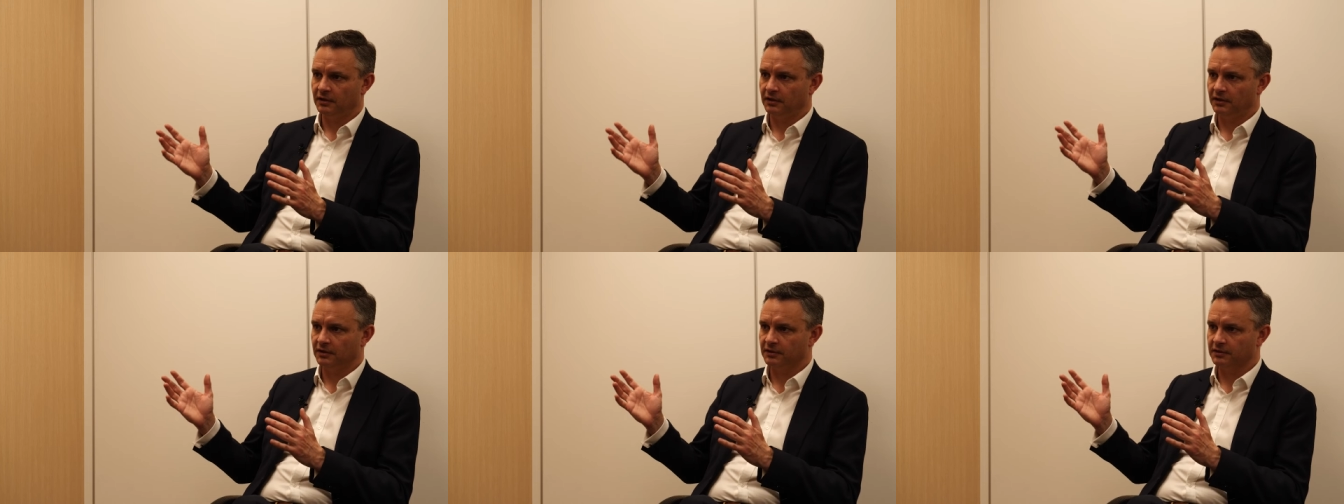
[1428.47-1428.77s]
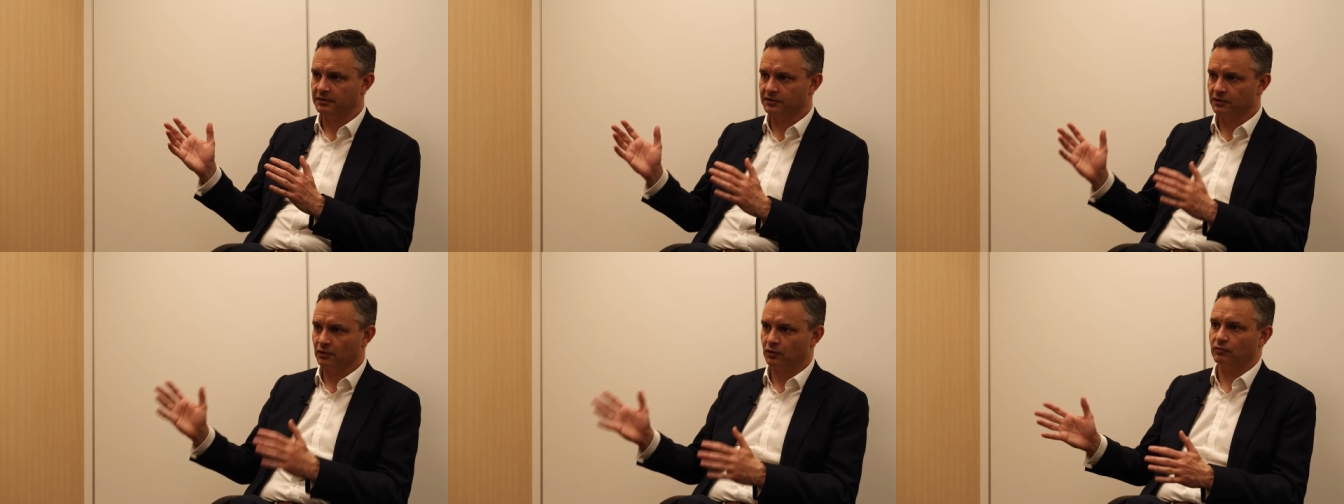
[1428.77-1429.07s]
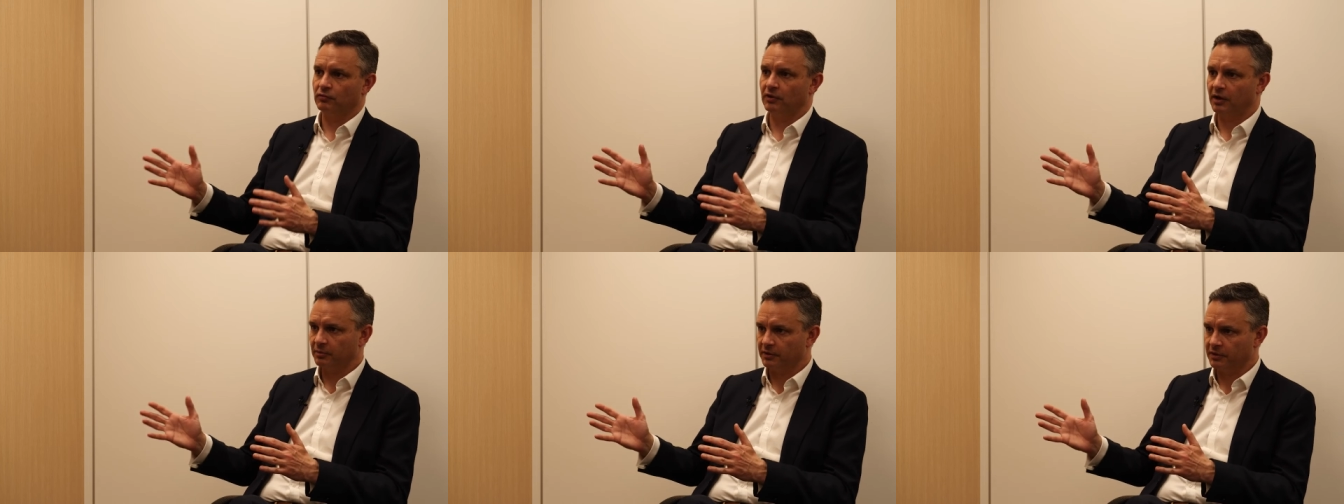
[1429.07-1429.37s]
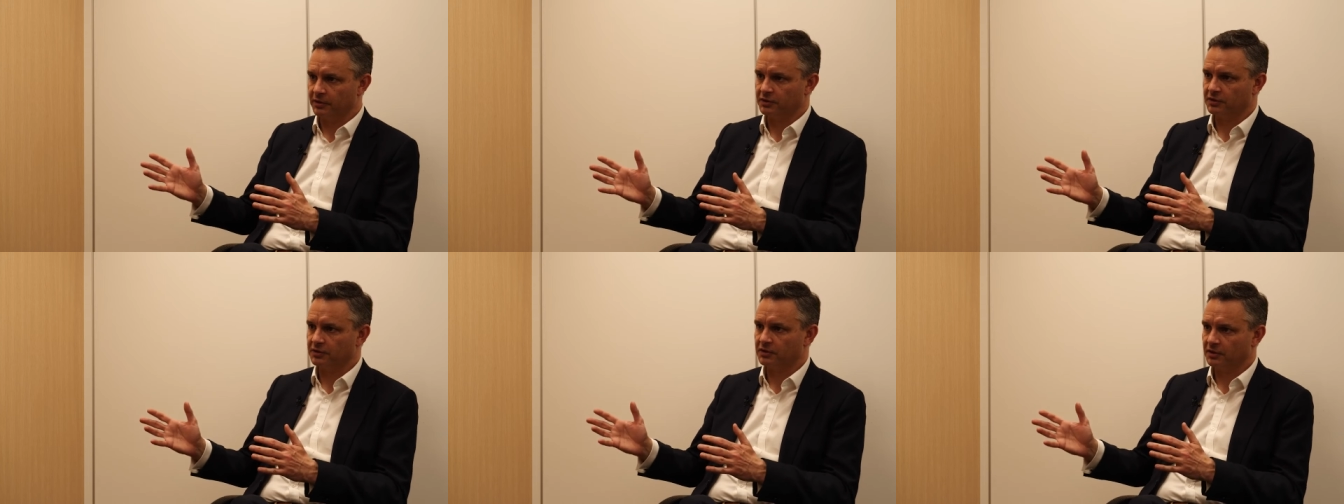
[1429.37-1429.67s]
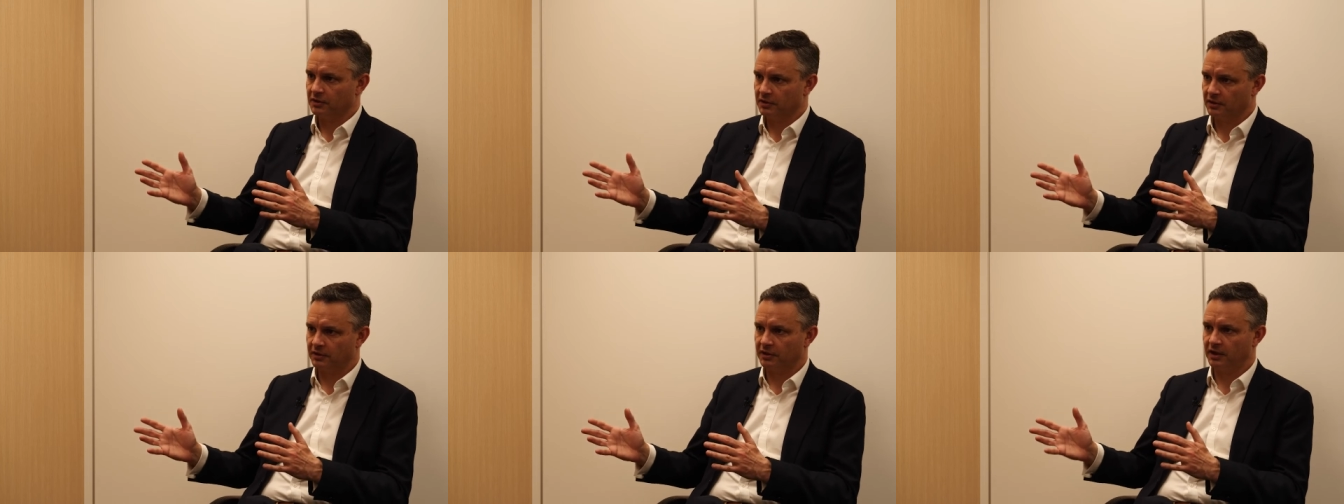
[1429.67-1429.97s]
is so
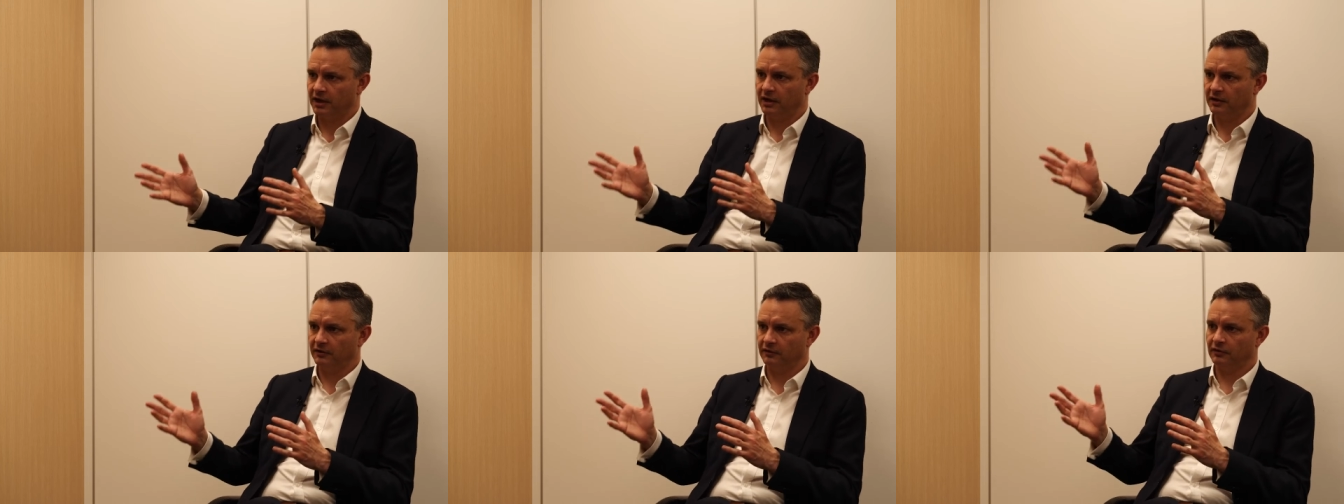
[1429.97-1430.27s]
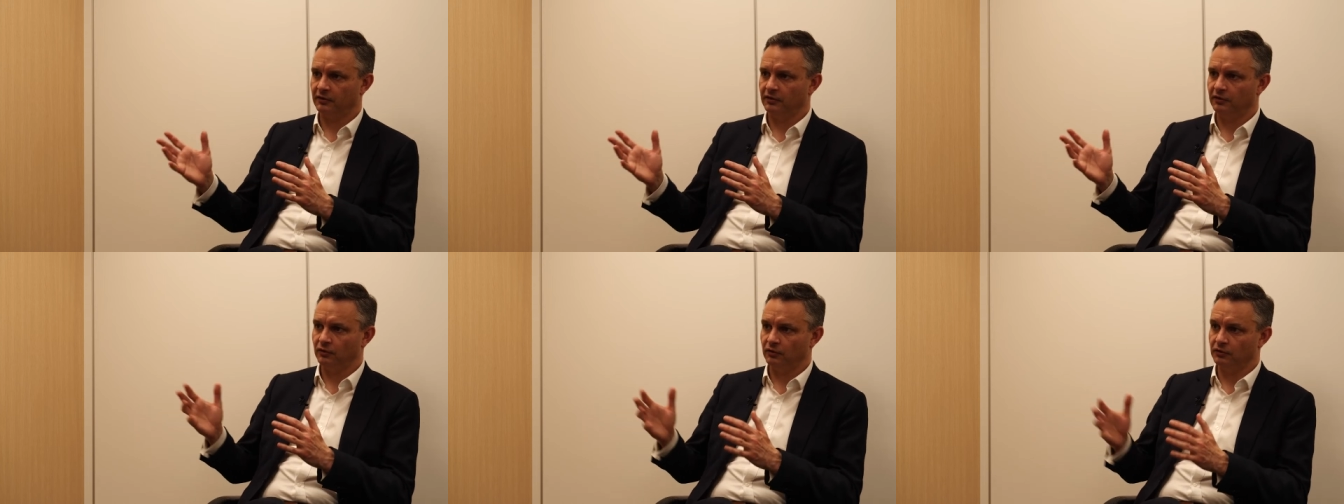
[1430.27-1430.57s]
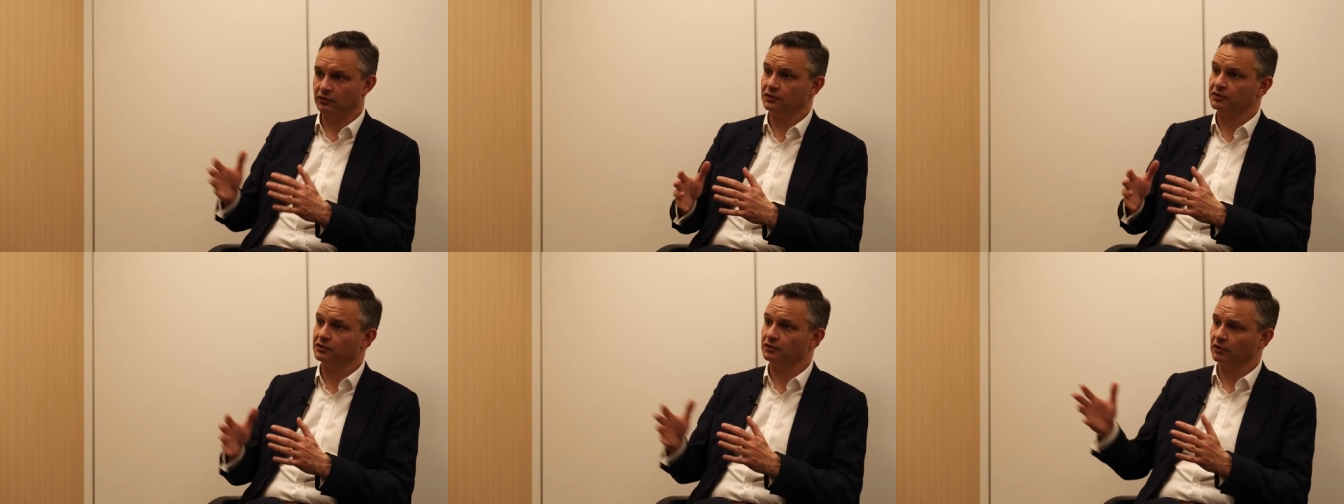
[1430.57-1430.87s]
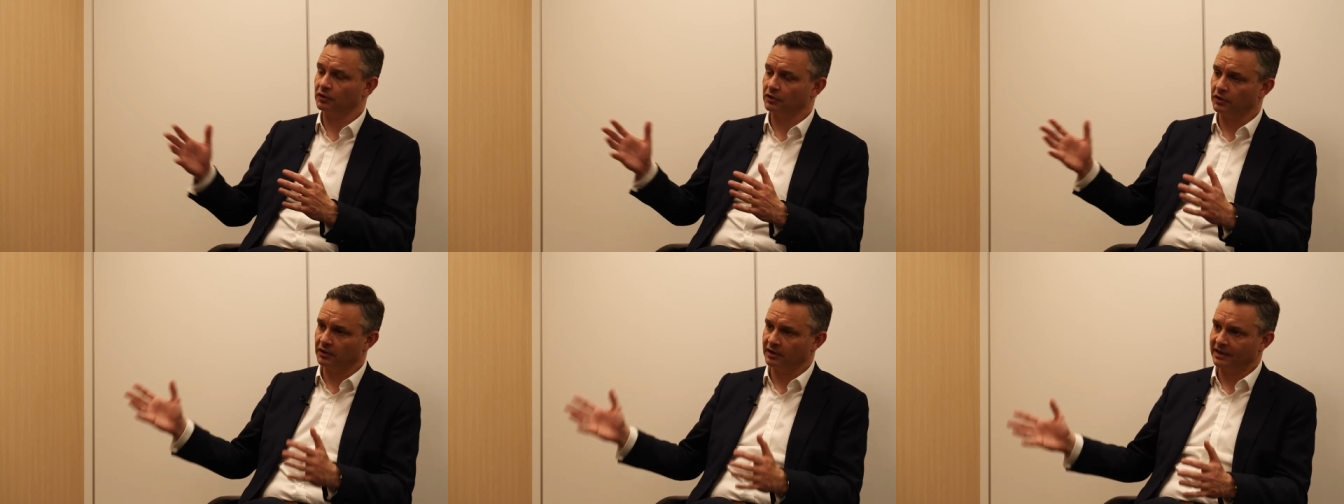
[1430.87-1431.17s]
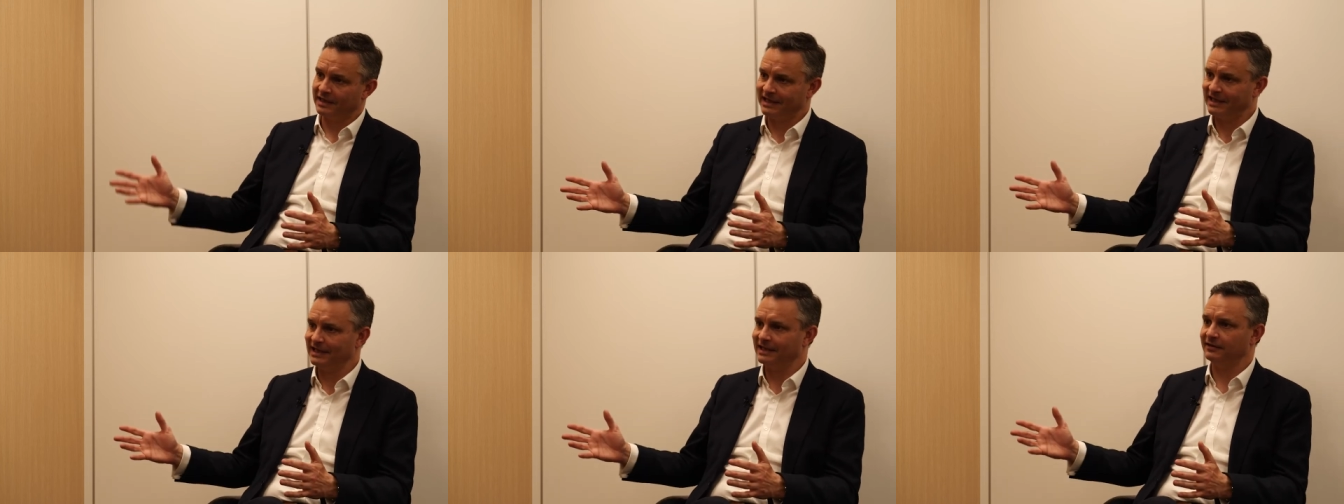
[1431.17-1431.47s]
rubbish that you're just not going to
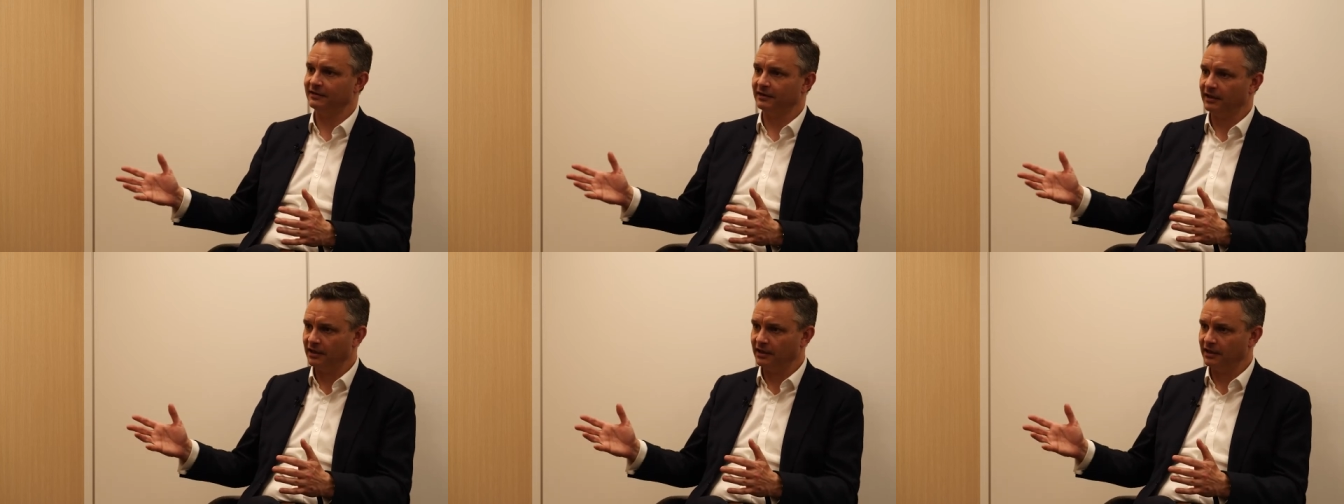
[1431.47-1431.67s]
get